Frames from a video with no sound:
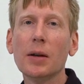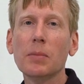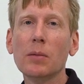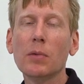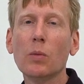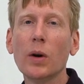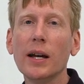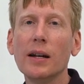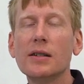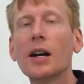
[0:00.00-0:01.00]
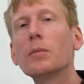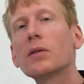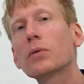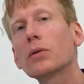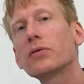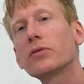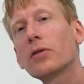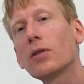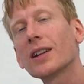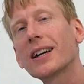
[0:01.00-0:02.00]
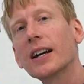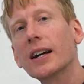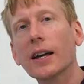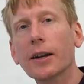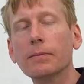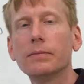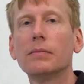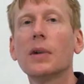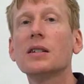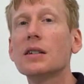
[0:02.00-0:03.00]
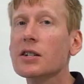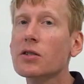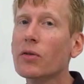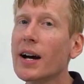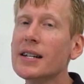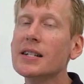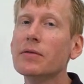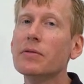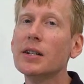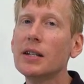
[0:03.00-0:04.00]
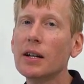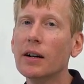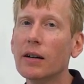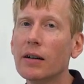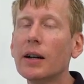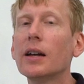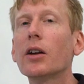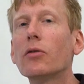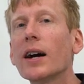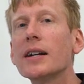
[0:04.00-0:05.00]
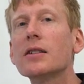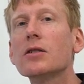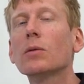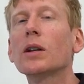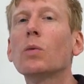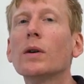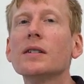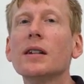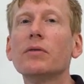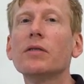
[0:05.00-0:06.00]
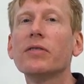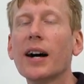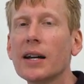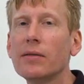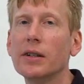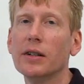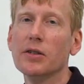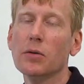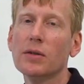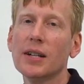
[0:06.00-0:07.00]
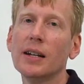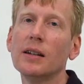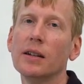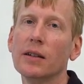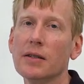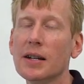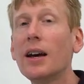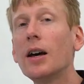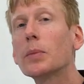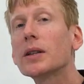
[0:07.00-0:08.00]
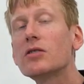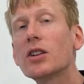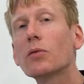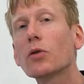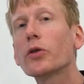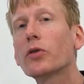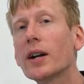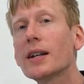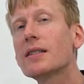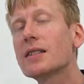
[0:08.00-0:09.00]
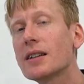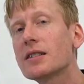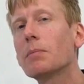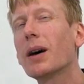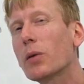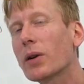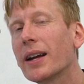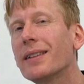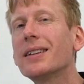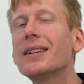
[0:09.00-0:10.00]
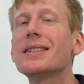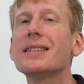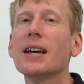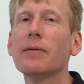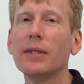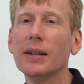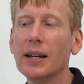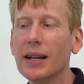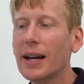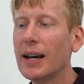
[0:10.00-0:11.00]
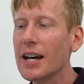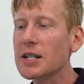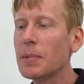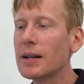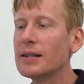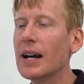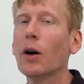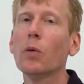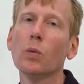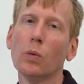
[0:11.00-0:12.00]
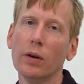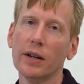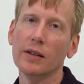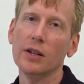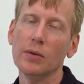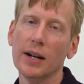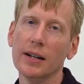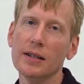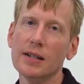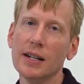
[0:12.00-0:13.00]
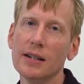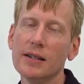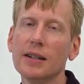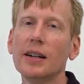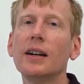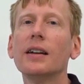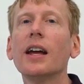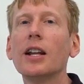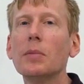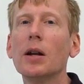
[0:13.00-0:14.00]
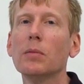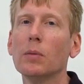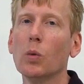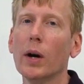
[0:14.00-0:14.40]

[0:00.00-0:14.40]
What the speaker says: that minimum wage before falling again. Because it doesn't rise every year, it rises only once every 5 years or 10 years. But the general trend since about 1970 has been downward in the United States in the minimum